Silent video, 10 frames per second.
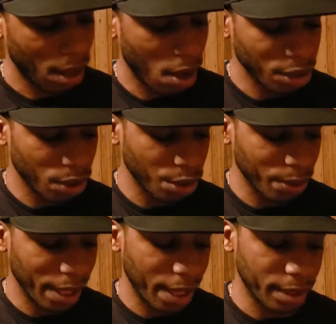Also,
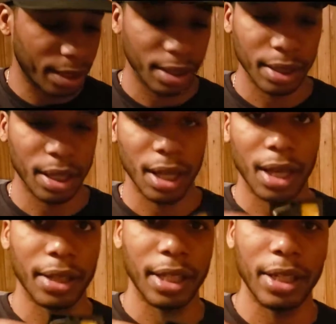you get
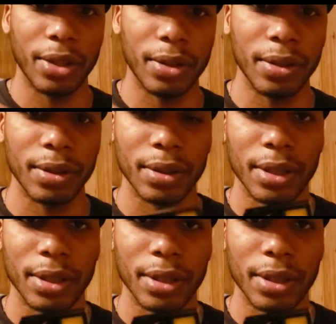the little,